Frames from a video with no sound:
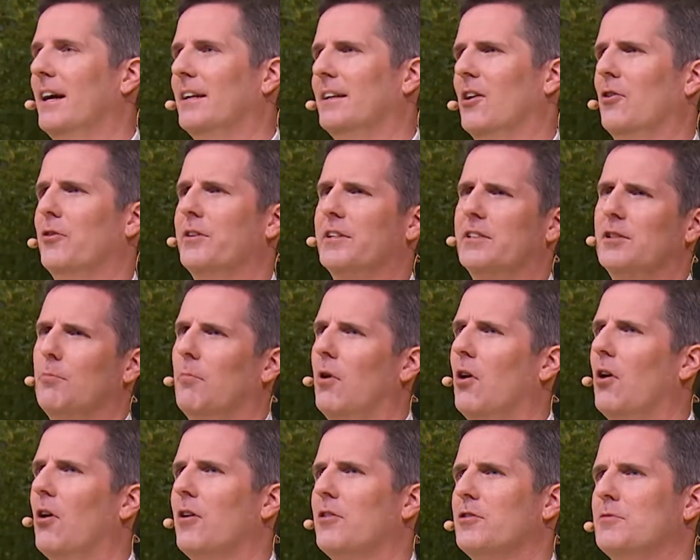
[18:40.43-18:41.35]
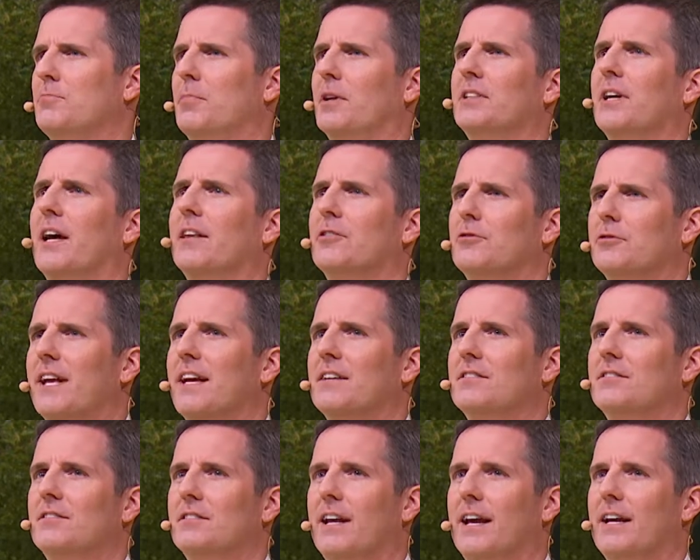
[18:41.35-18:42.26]
not only to Mars, but to other
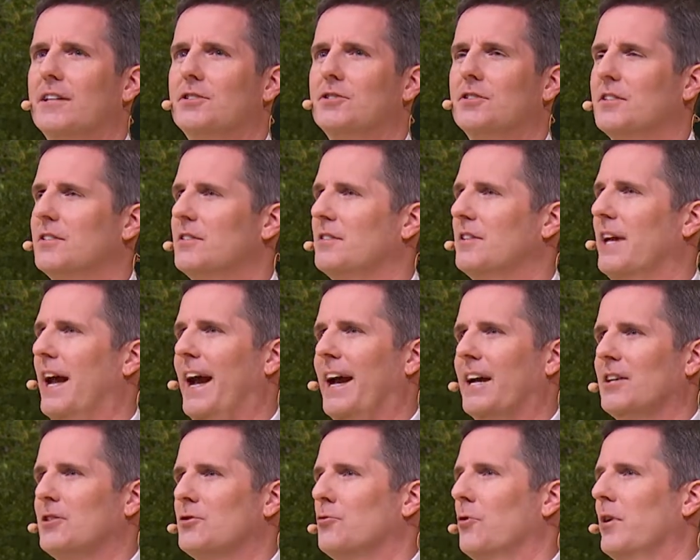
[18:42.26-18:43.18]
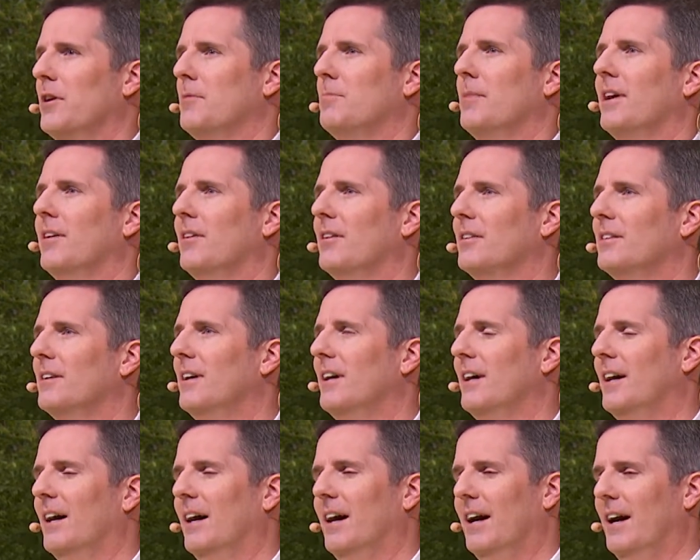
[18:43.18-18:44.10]
destinations, the asteroid belt,
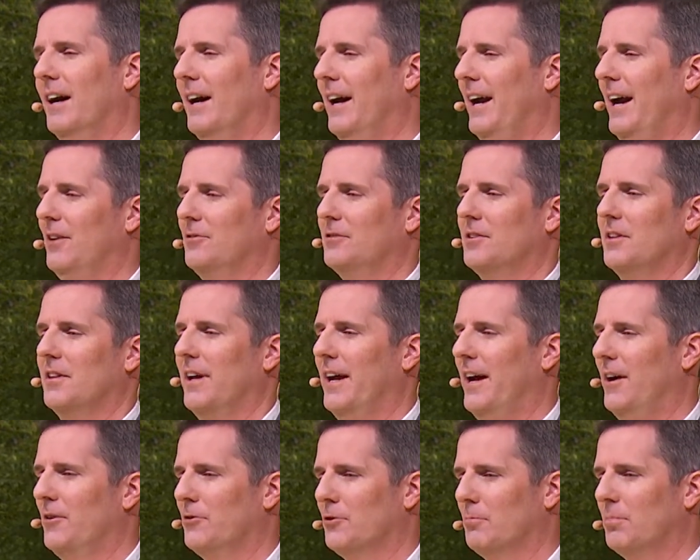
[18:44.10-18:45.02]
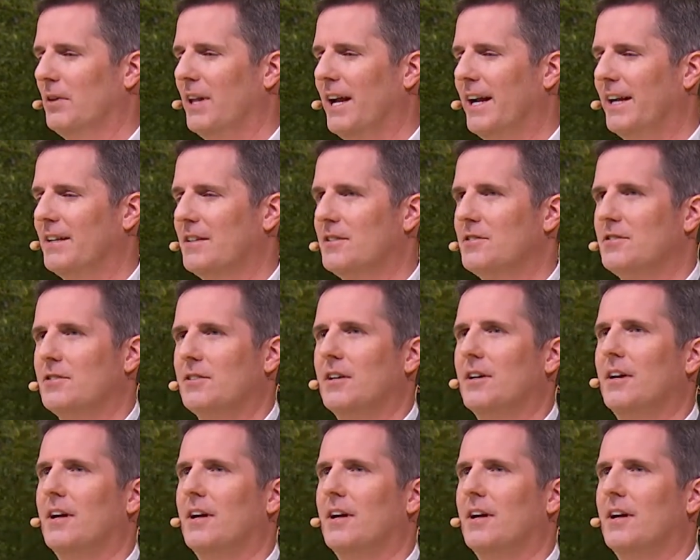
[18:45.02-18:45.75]
uh, out to the outer planets.